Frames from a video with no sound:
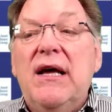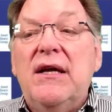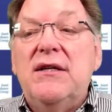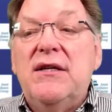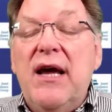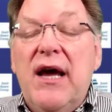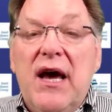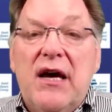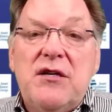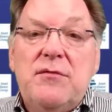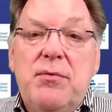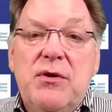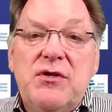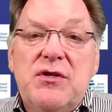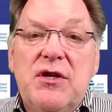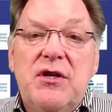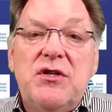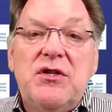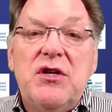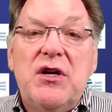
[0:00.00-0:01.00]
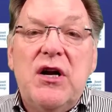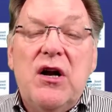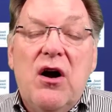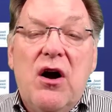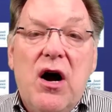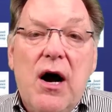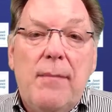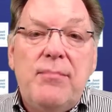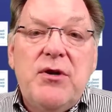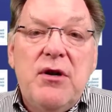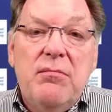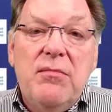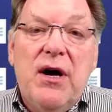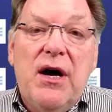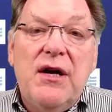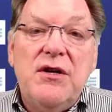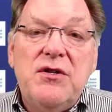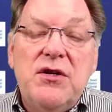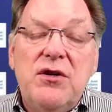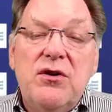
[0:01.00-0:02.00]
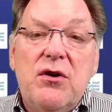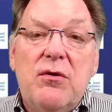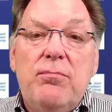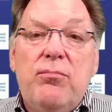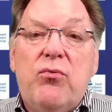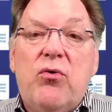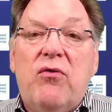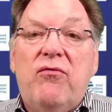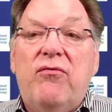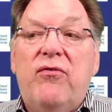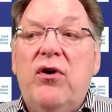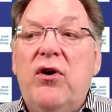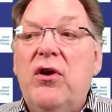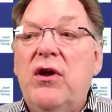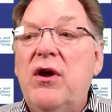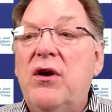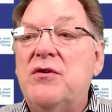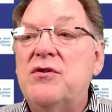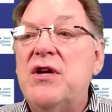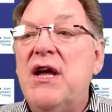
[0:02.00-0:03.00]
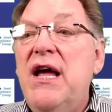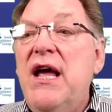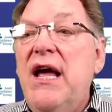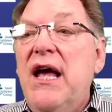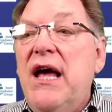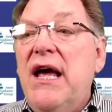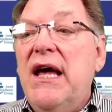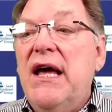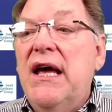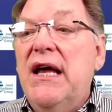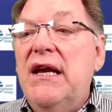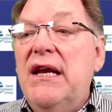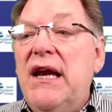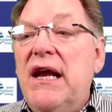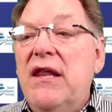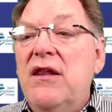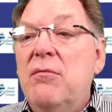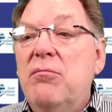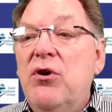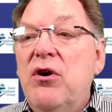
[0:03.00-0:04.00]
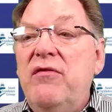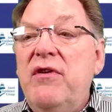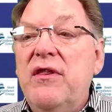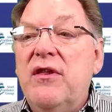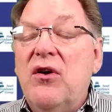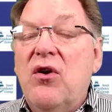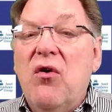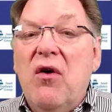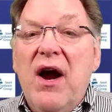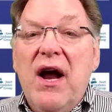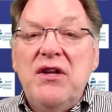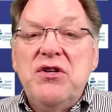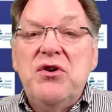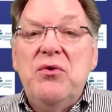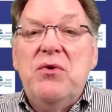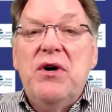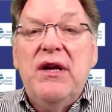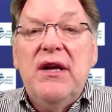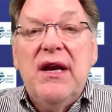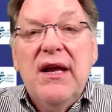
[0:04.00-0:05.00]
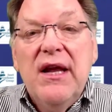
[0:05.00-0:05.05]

tax positioning, optimizing your portfolios. In the movie The Graduate,